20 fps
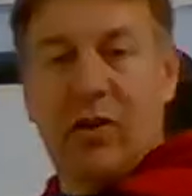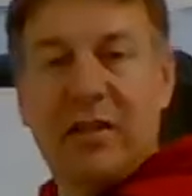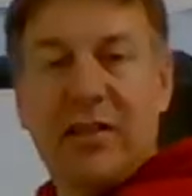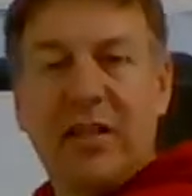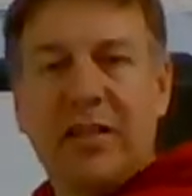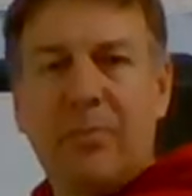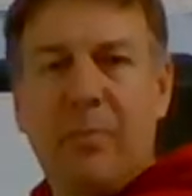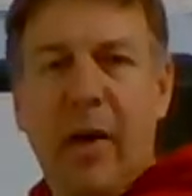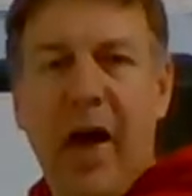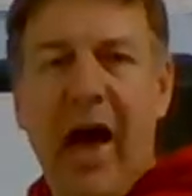when it
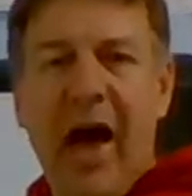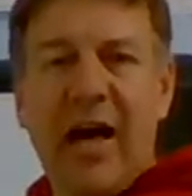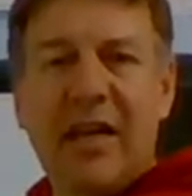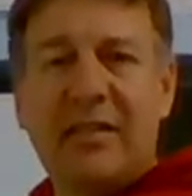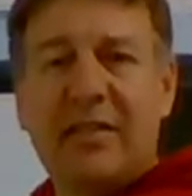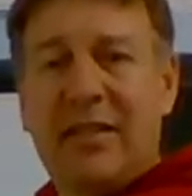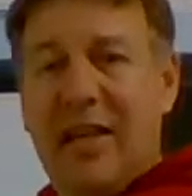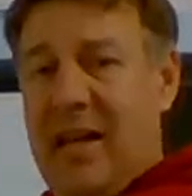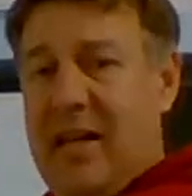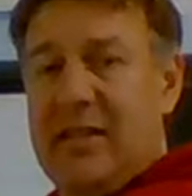says
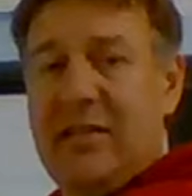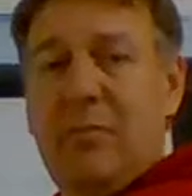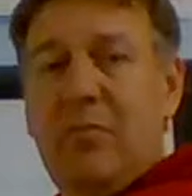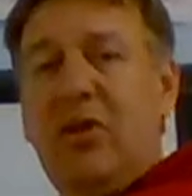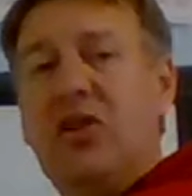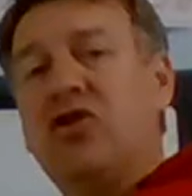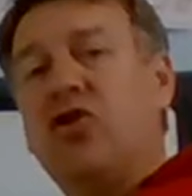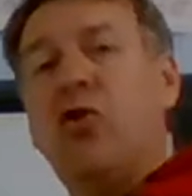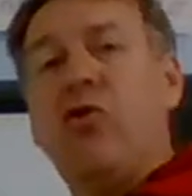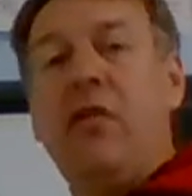past tense. It
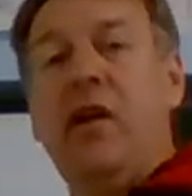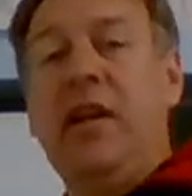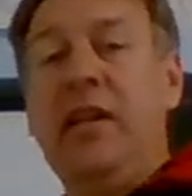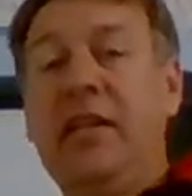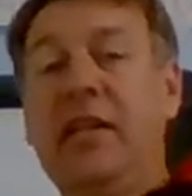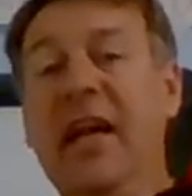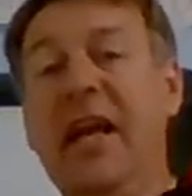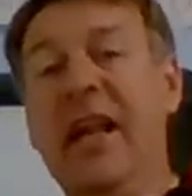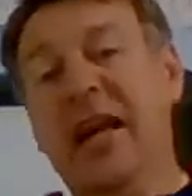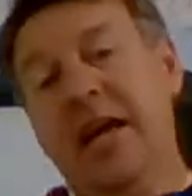means you
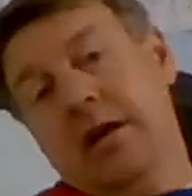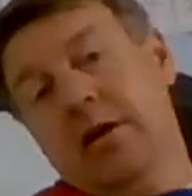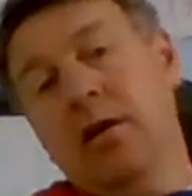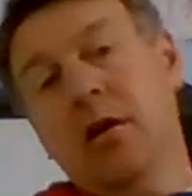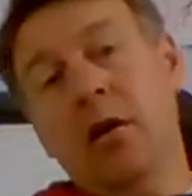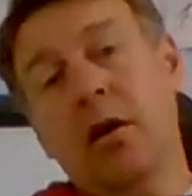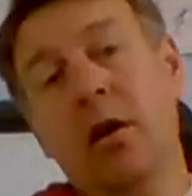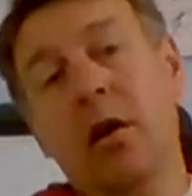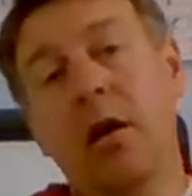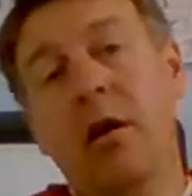already did
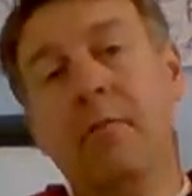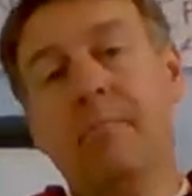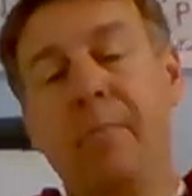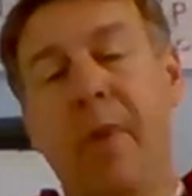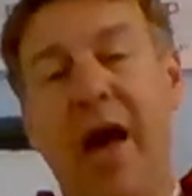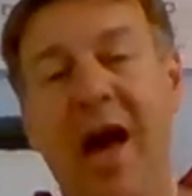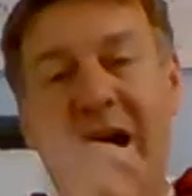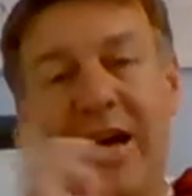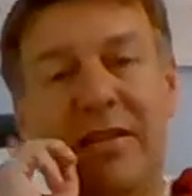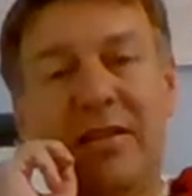it.
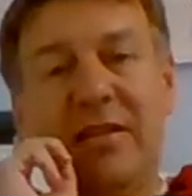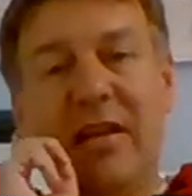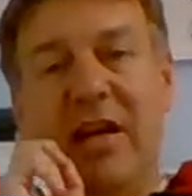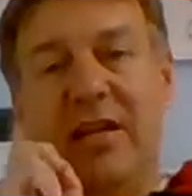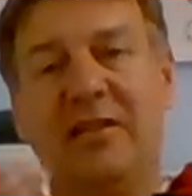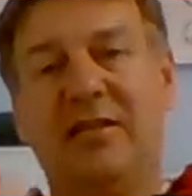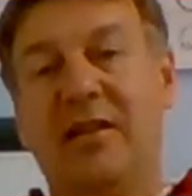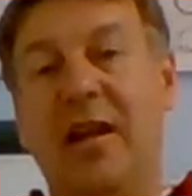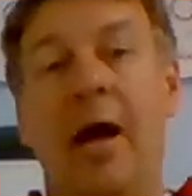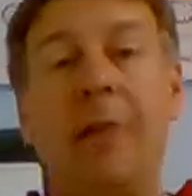Past
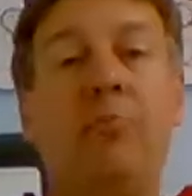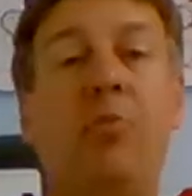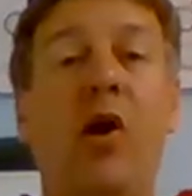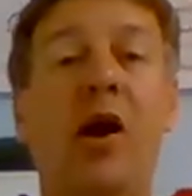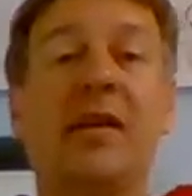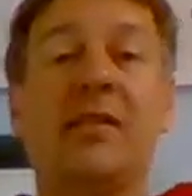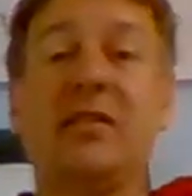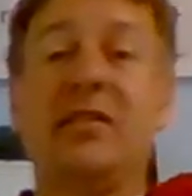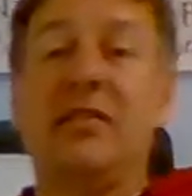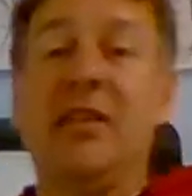tense, not
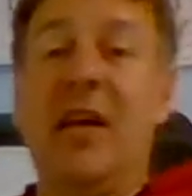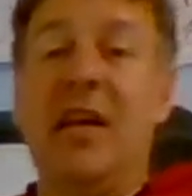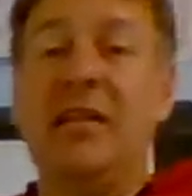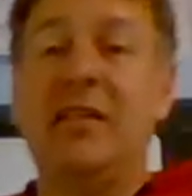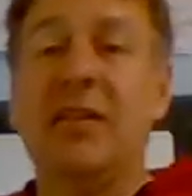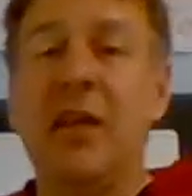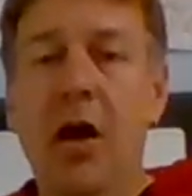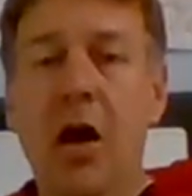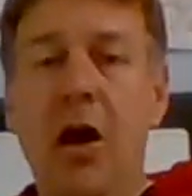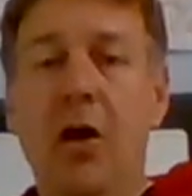present
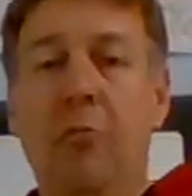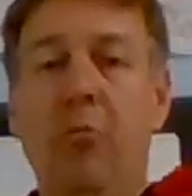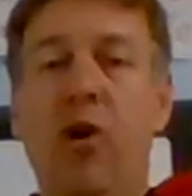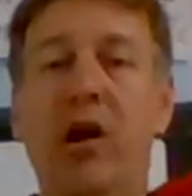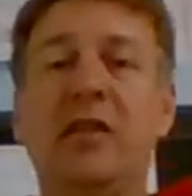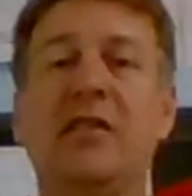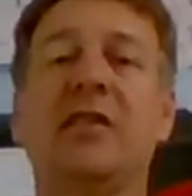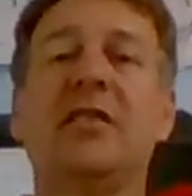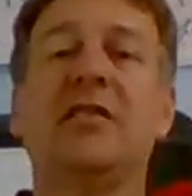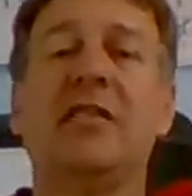tense.
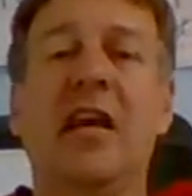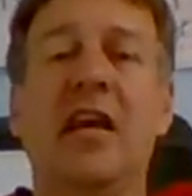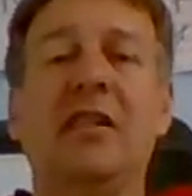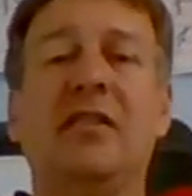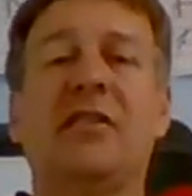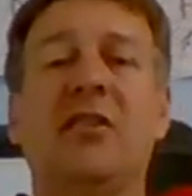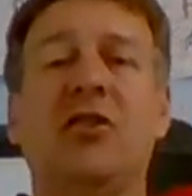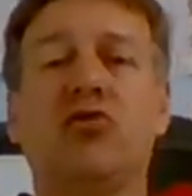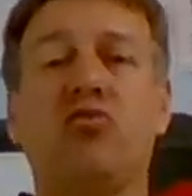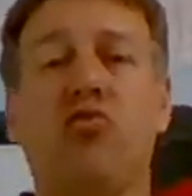Present
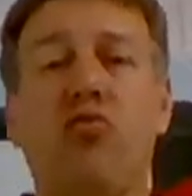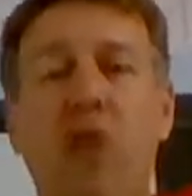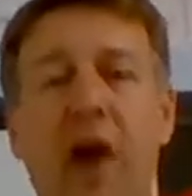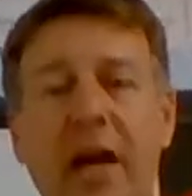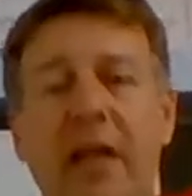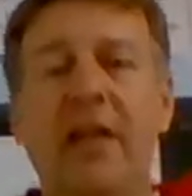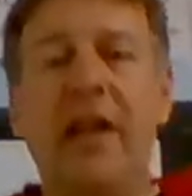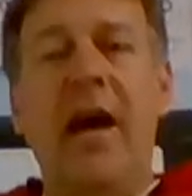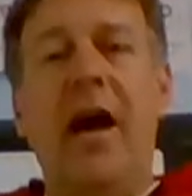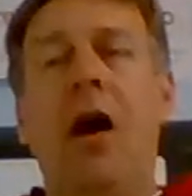tense is
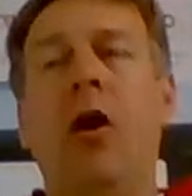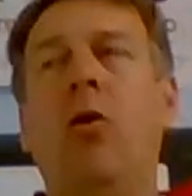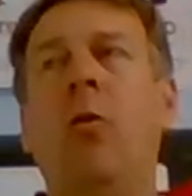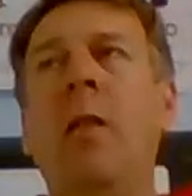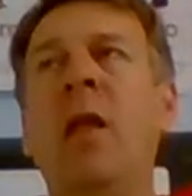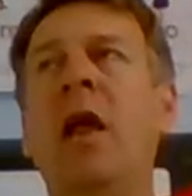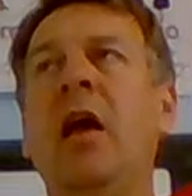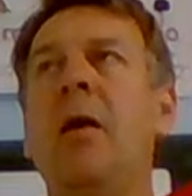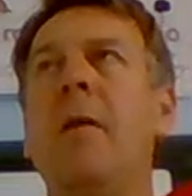right now.